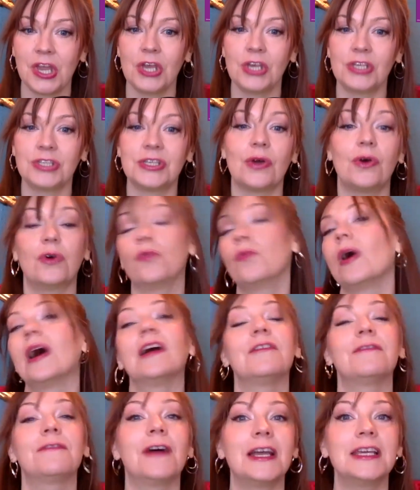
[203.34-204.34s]
So a
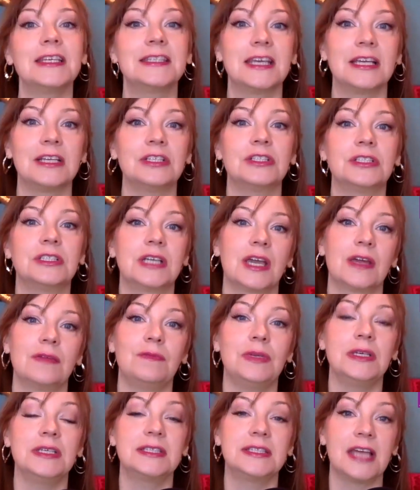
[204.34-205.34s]
Wi-Fi signal can
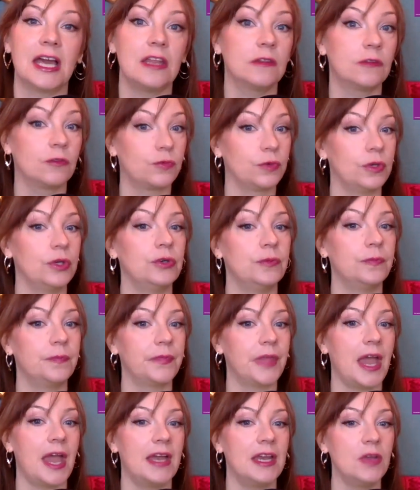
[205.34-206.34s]
be sent through
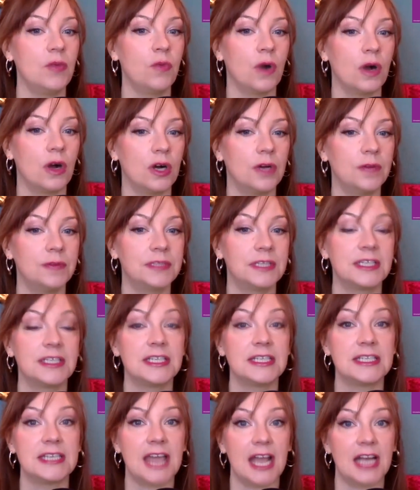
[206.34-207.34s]
any wall to
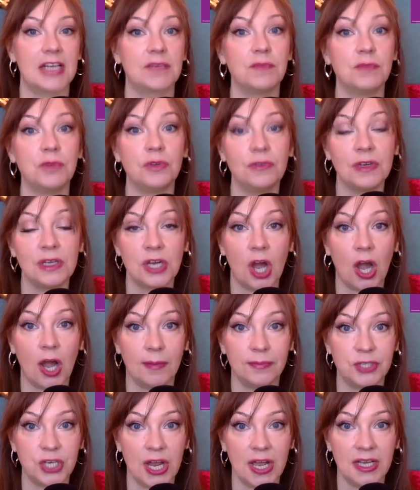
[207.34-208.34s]
detect moving
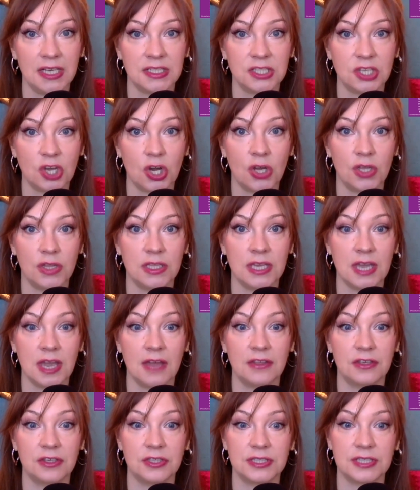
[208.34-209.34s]
objects on the
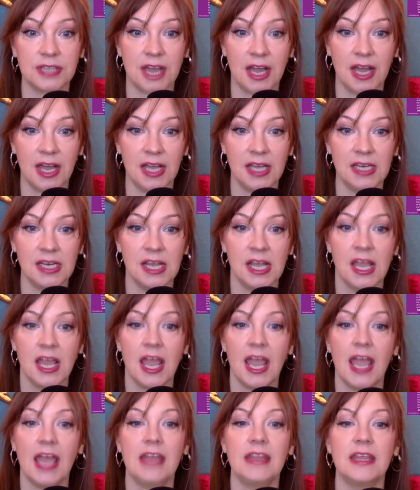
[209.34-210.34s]
other side
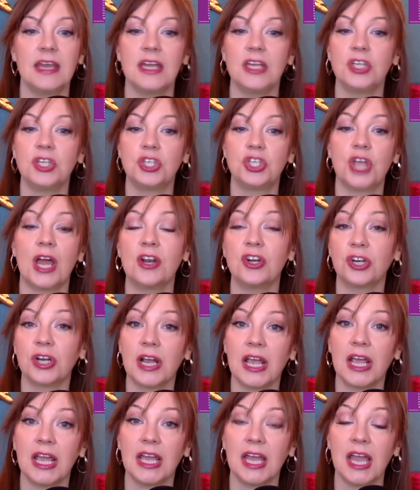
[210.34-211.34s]
and then
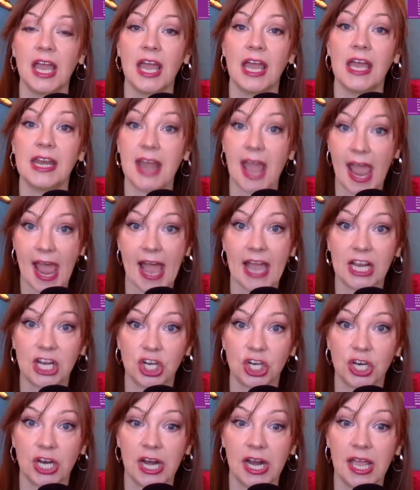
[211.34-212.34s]
generate an
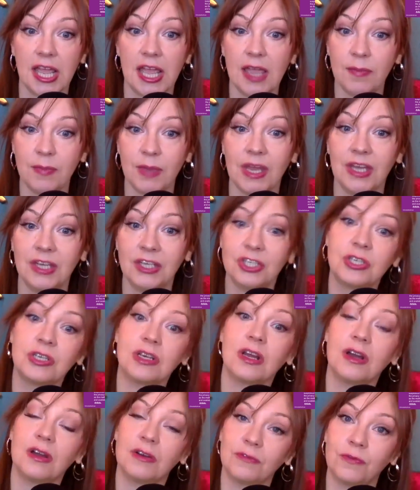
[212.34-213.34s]
accurate image
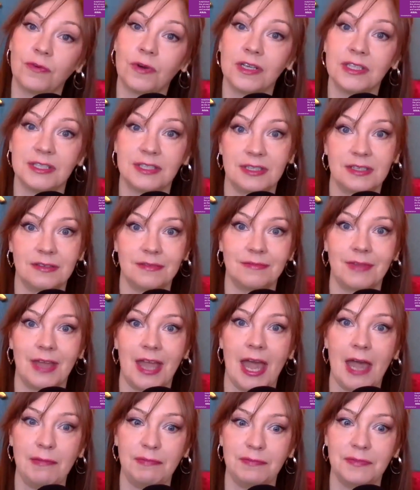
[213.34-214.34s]
of what's
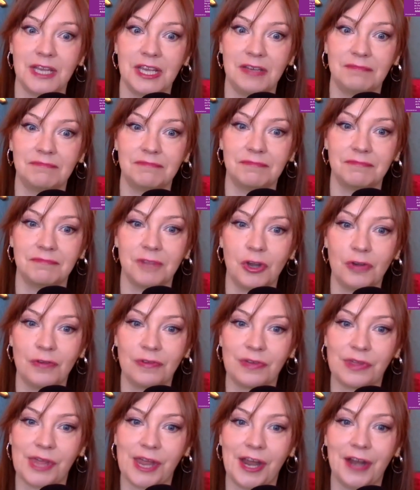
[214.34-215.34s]
happening
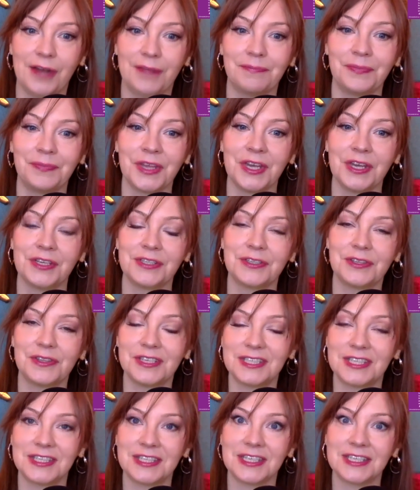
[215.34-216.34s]
over there. So
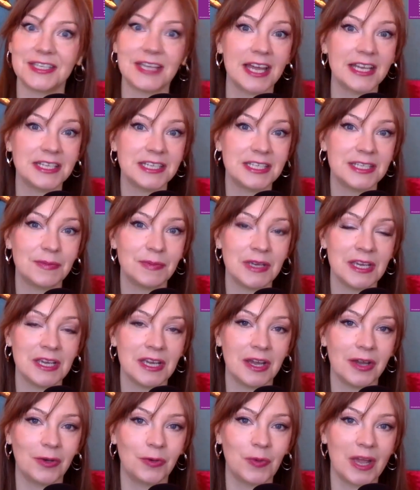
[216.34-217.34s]
this is intended to be
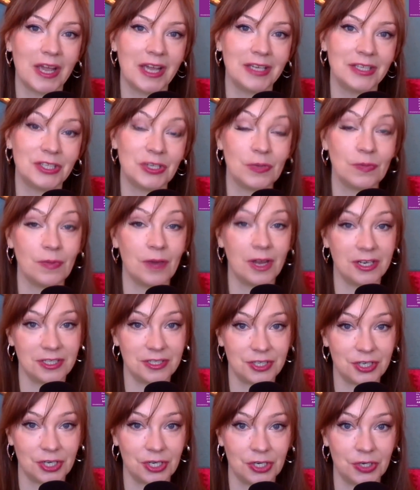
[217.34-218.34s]
a way to
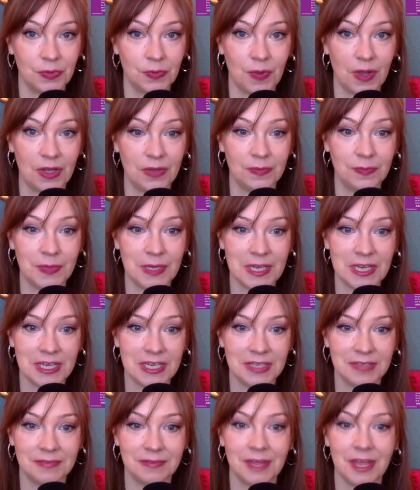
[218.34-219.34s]
monitor
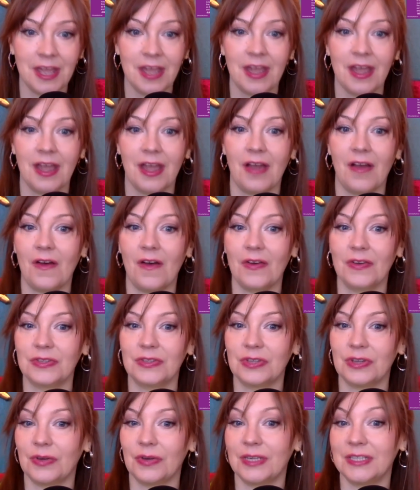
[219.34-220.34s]
well-being,
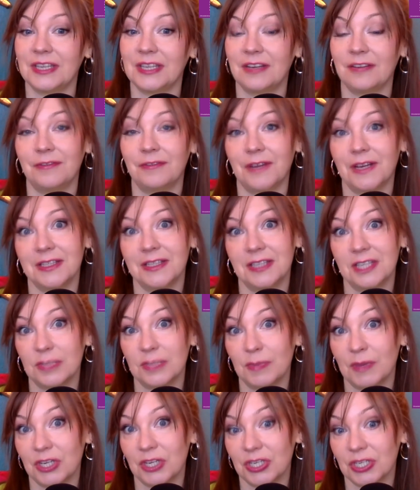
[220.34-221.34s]
also identify
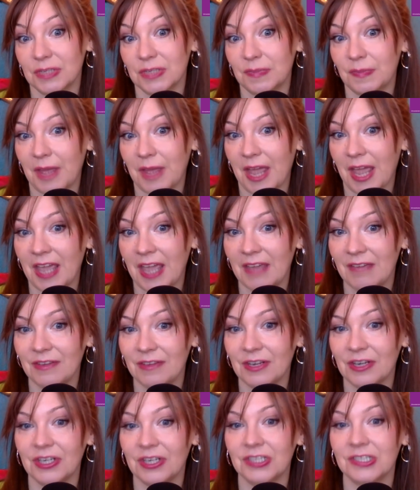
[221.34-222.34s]
suspicious
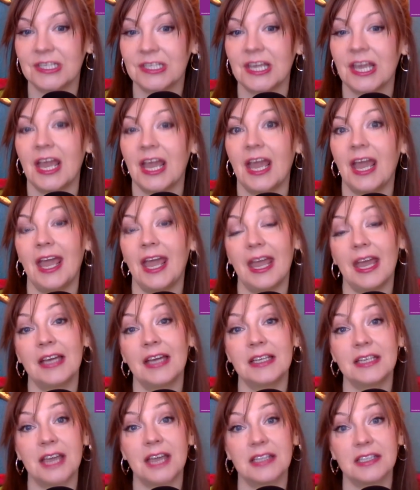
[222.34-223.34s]
behaviors,
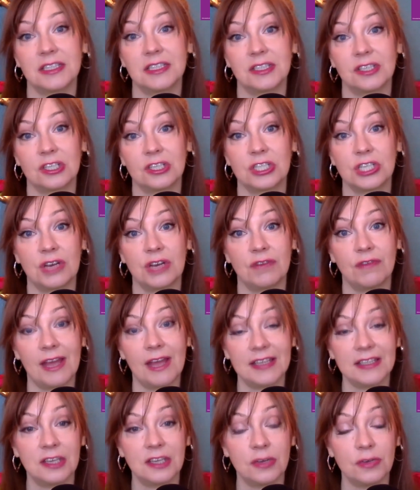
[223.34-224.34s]
and as a search and
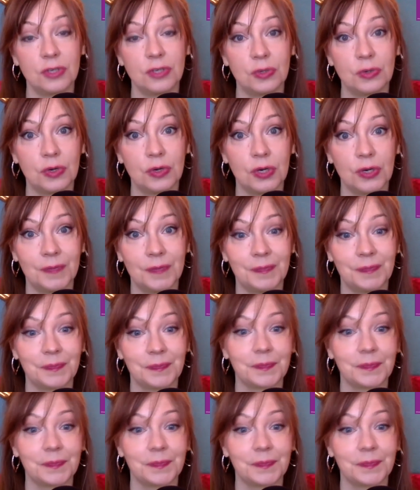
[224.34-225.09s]
rescue tool.